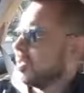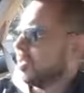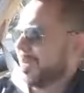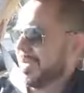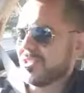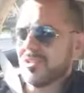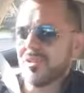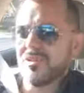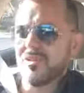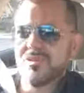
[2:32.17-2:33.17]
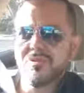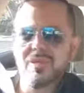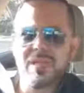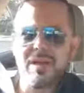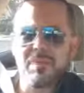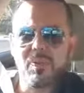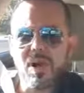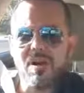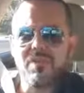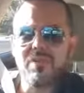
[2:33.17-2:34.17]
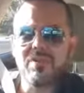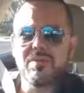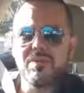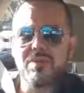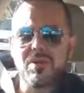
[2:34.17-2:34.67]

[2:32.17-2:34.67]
to make sure you're doing a profitable